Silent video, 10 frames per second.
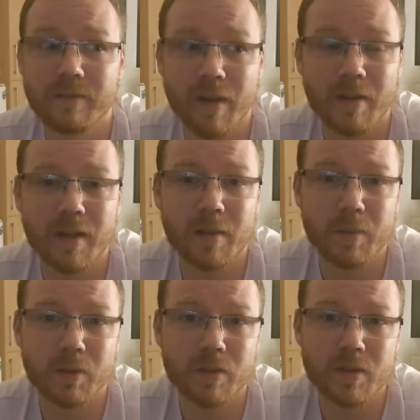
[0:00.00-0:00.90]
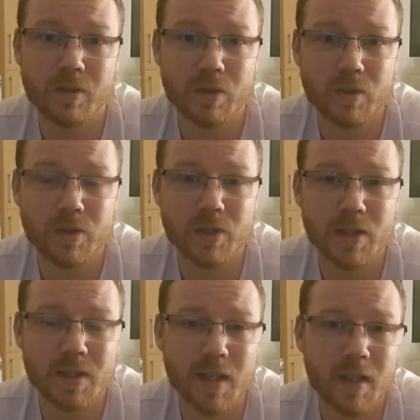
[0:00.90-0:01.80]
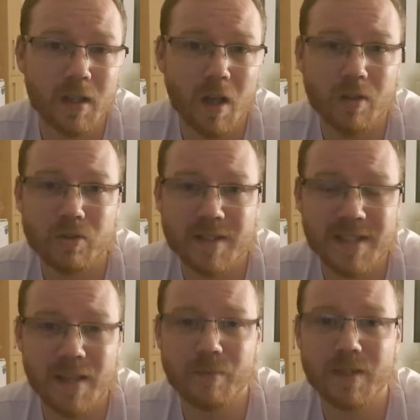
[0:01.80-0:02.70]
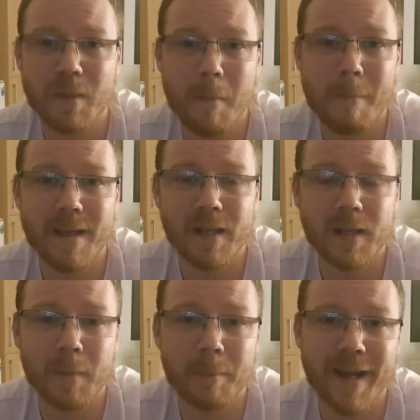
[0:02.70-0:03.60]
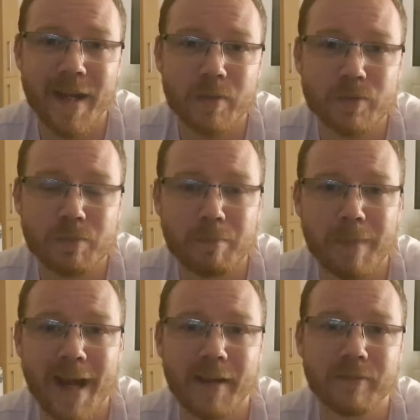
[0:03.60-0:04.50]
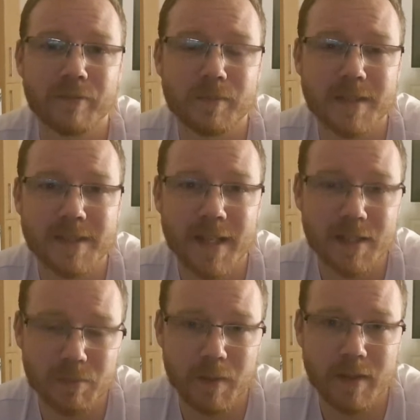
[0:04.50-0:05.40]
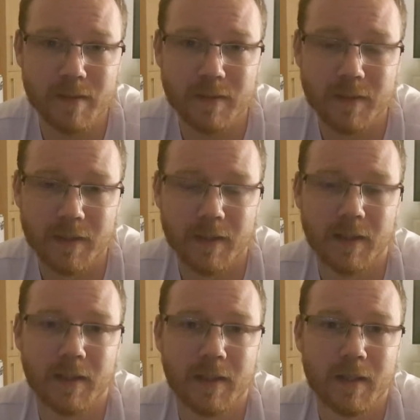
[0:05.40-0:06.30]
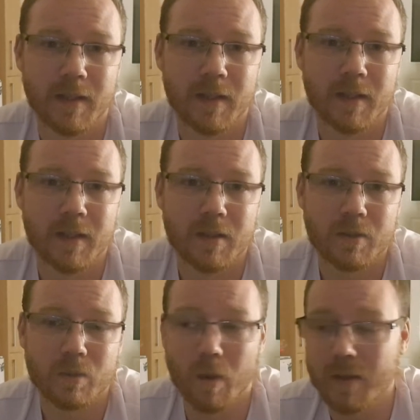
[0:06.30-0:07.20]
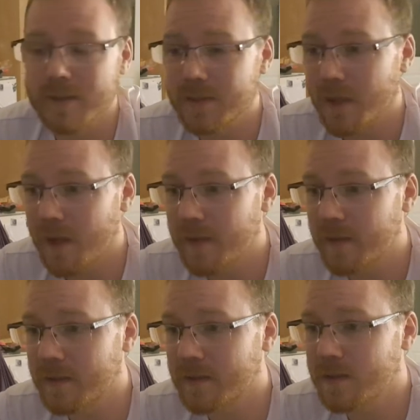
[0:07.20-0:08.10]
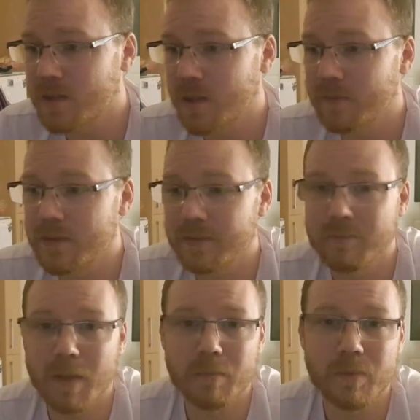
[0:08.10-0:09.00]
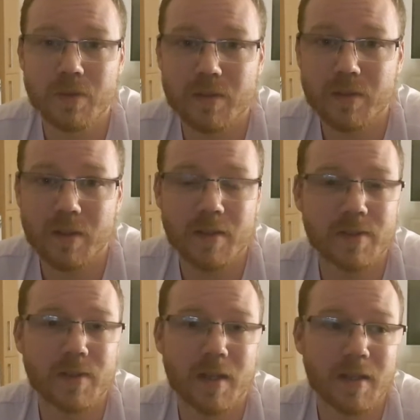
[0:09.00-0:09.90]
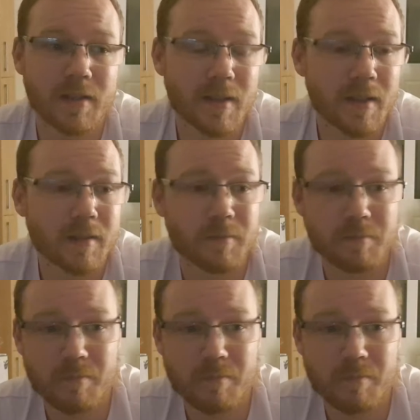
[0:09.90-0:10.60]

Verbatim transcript: very hypocritical if she's taken 170 million pounds back from the taxpayer Whereas other conservative members are saying that